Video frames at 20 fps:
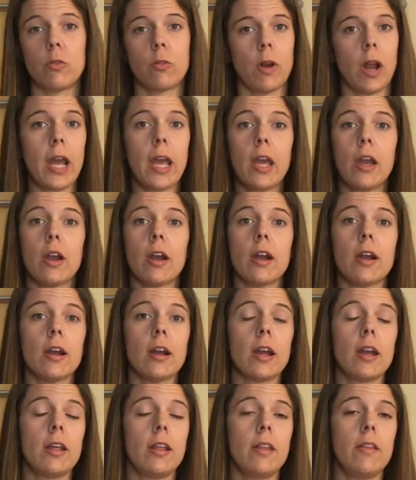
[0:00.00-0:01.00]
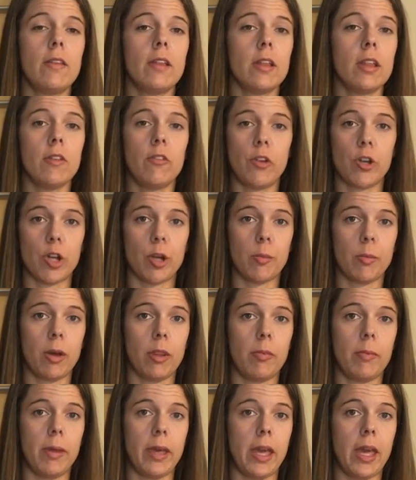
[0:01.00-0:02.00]
right here in the living room
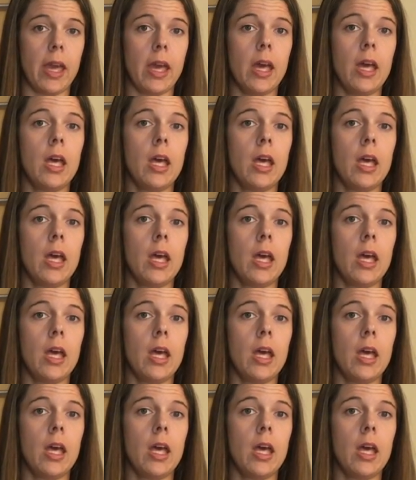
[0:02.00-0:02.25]
with me.